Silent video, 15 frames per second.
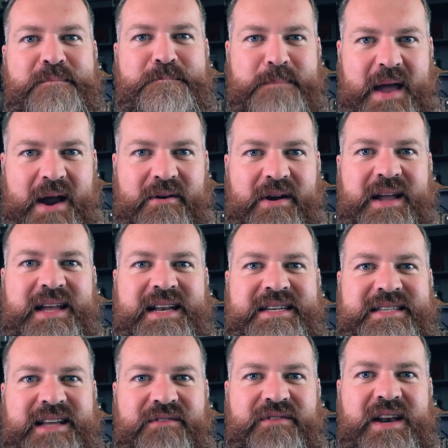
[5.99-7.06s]
American
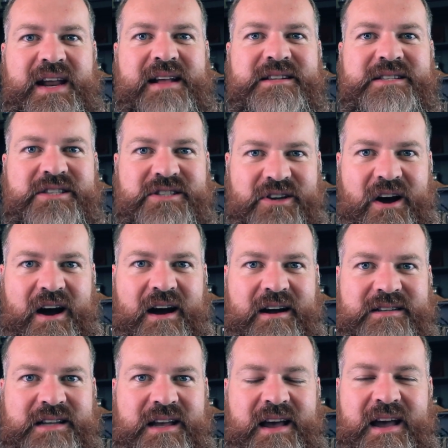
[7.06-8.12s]
dividend
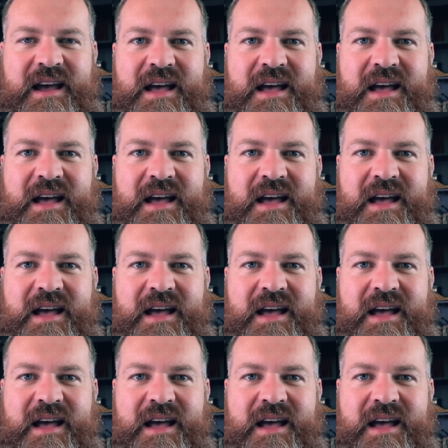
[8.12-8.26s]
stocks